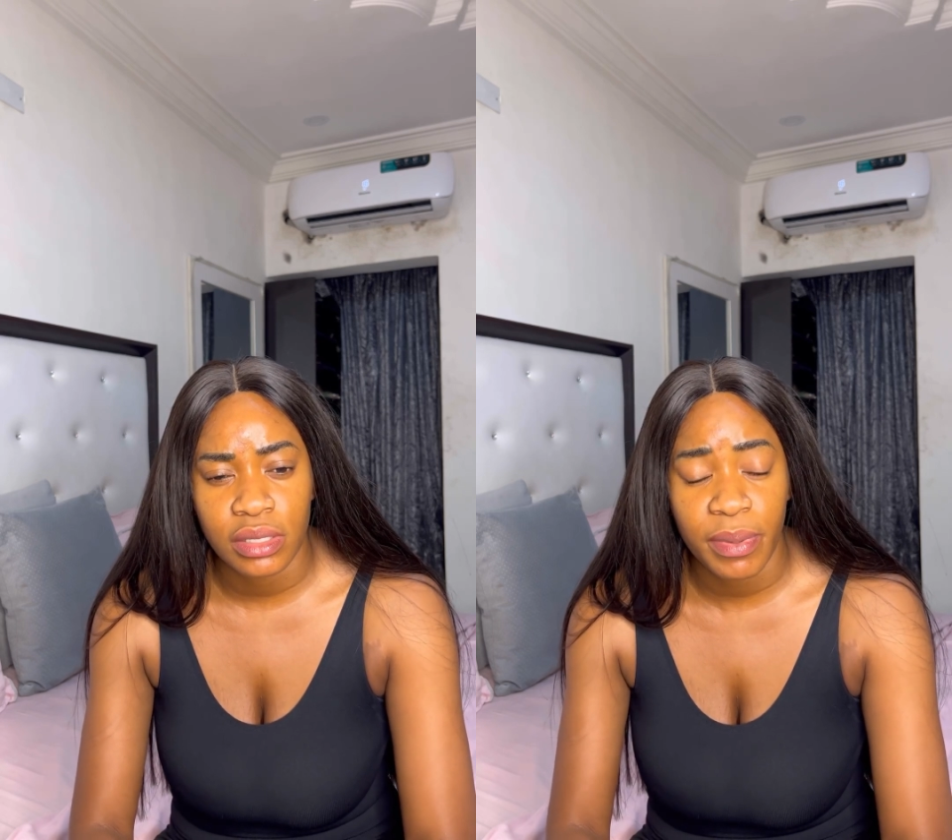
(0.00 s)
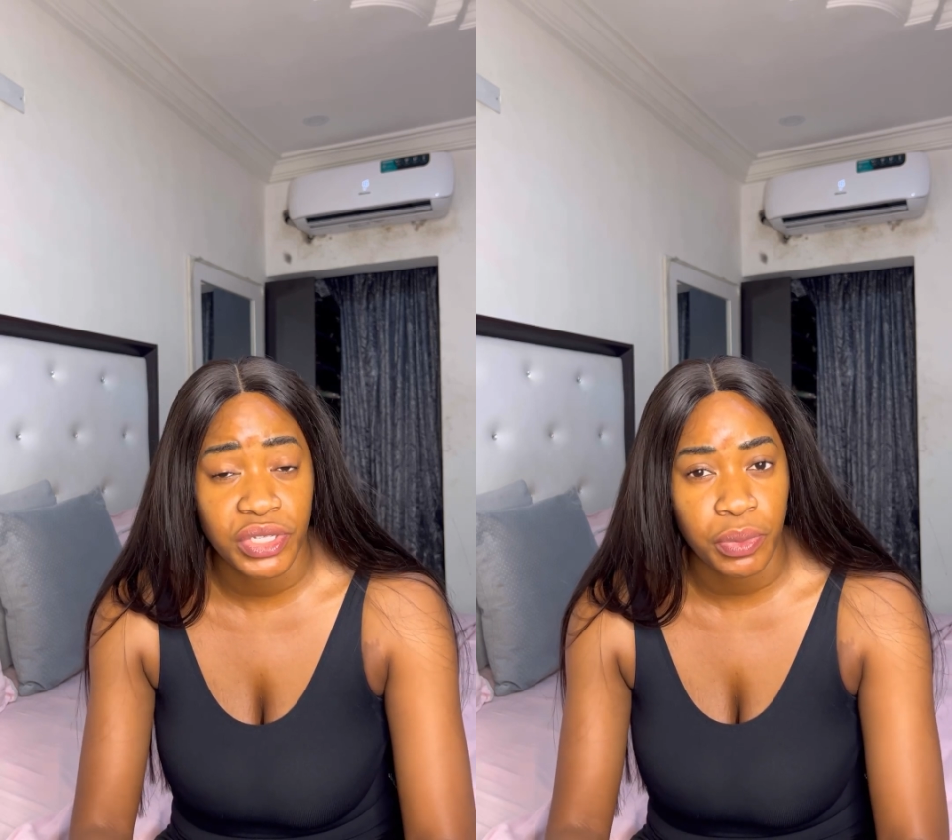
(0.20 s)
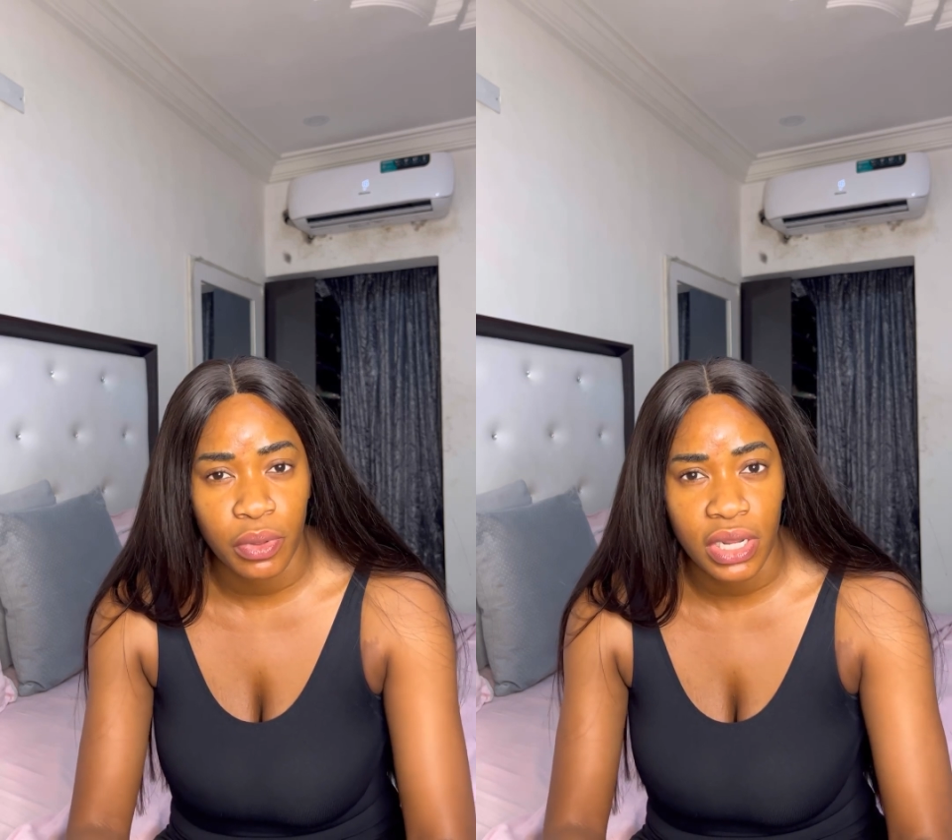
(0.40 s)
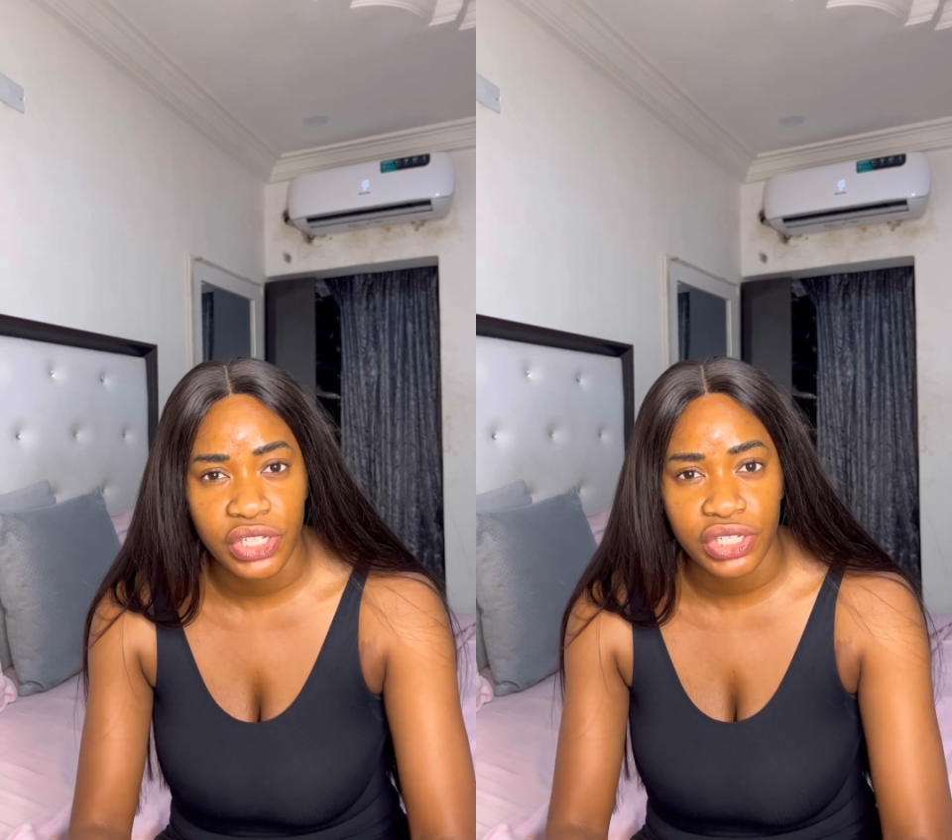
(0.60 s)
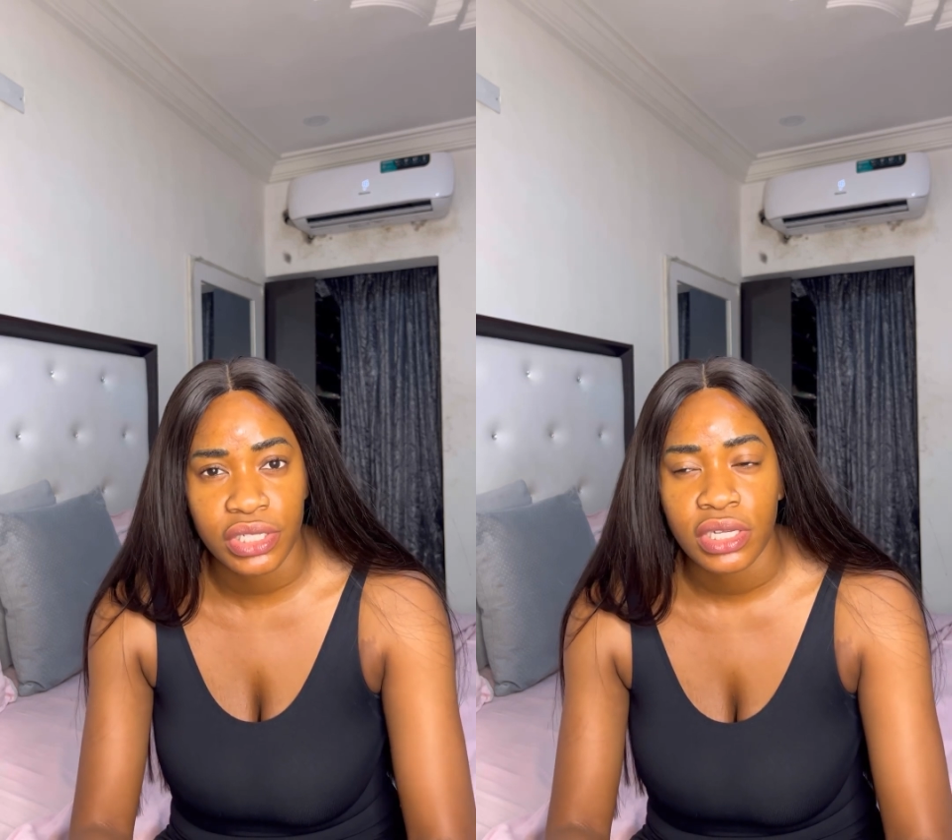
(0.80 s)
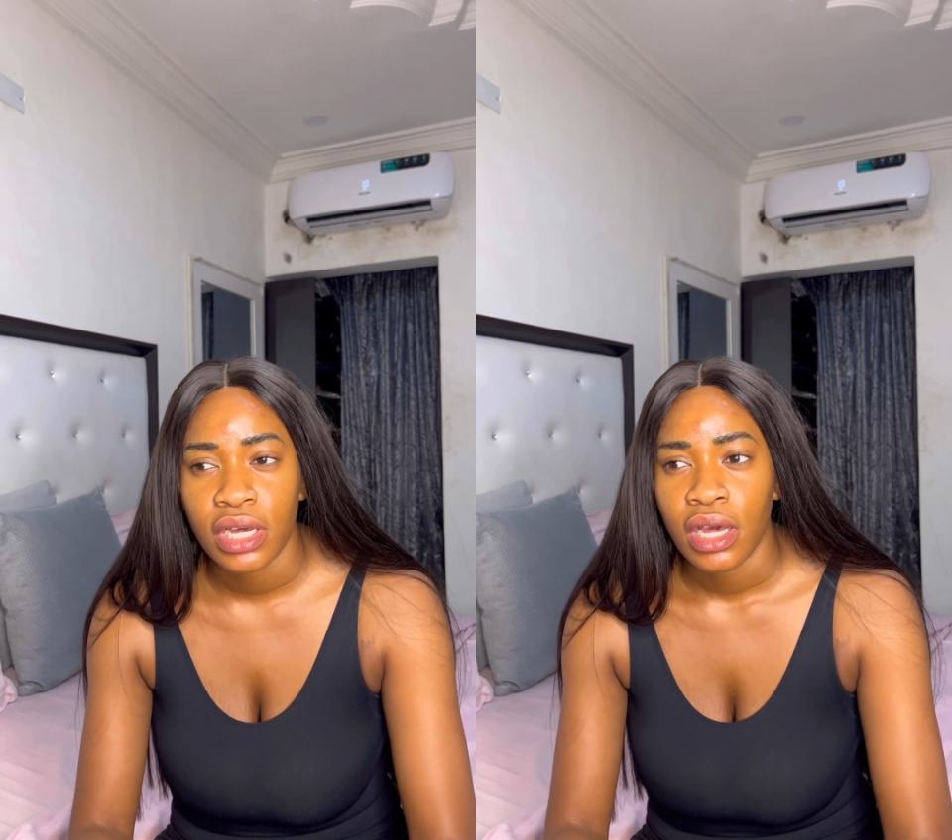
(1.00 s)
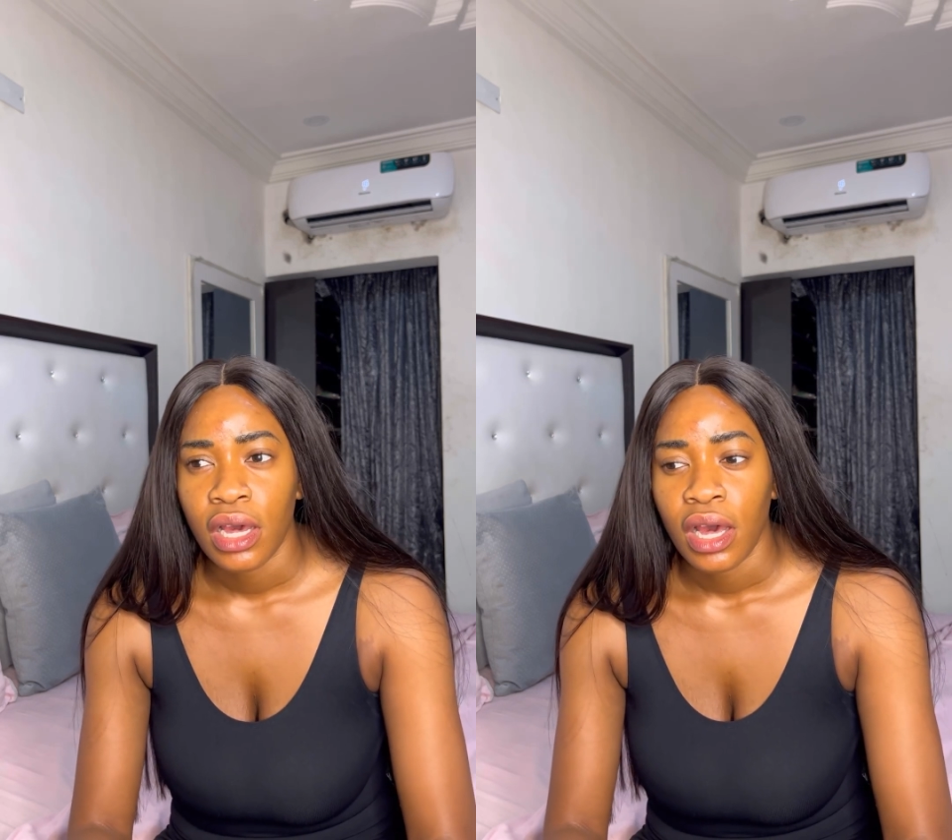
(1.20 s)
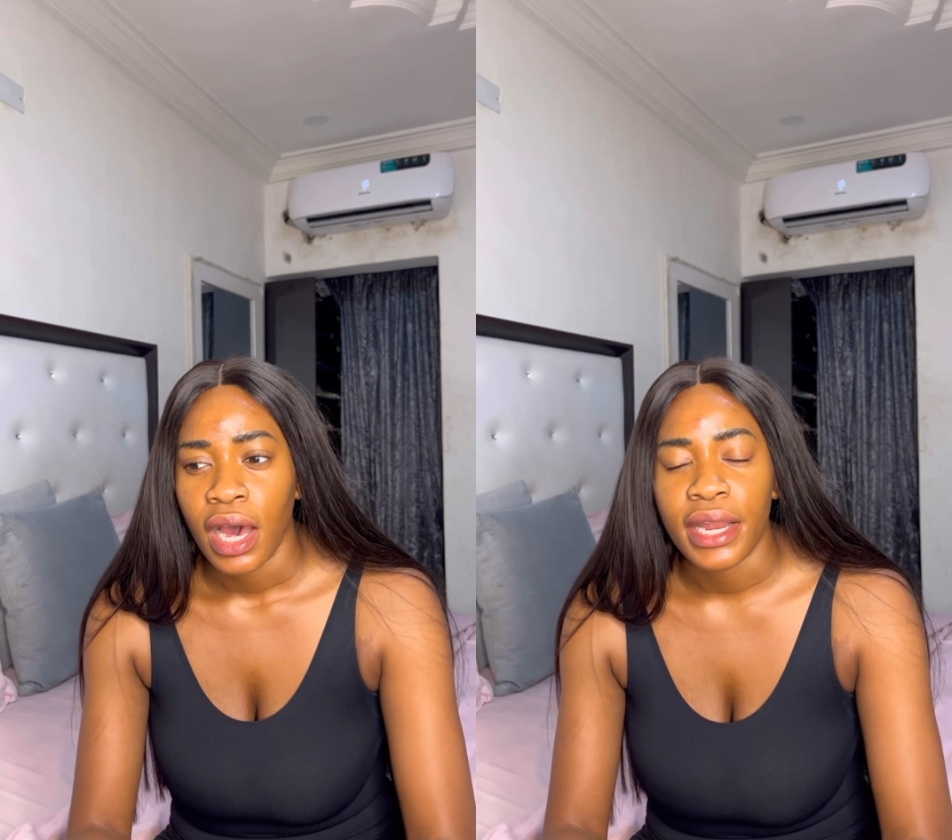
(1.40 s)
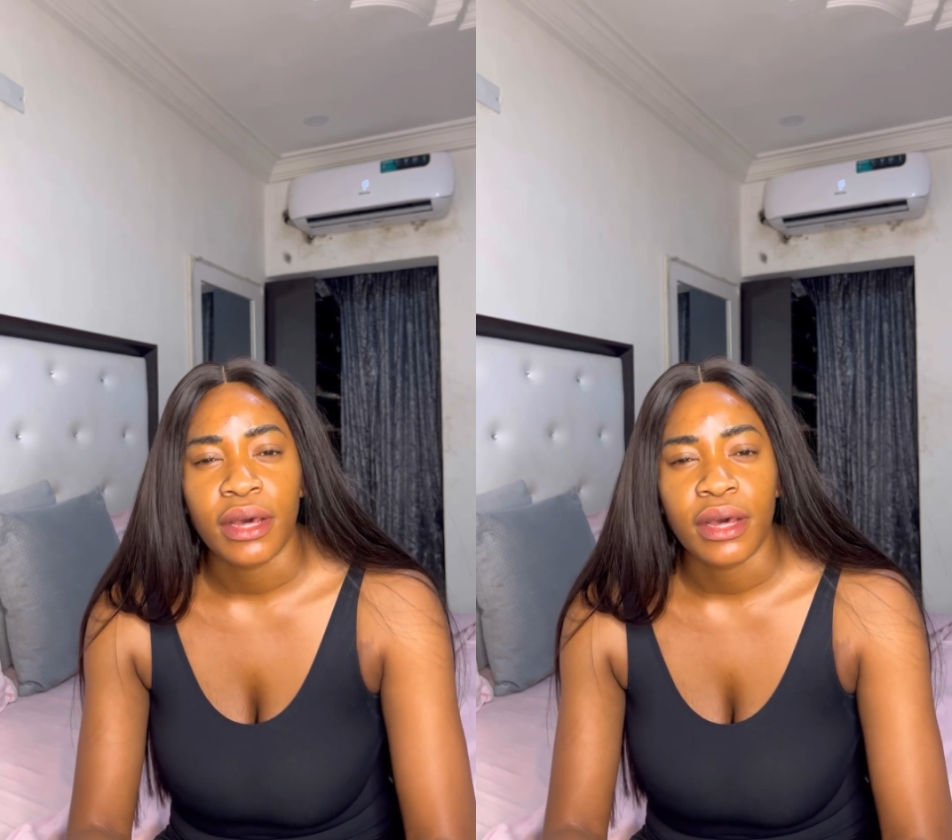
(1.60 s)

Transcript: Pastor Bolaji, and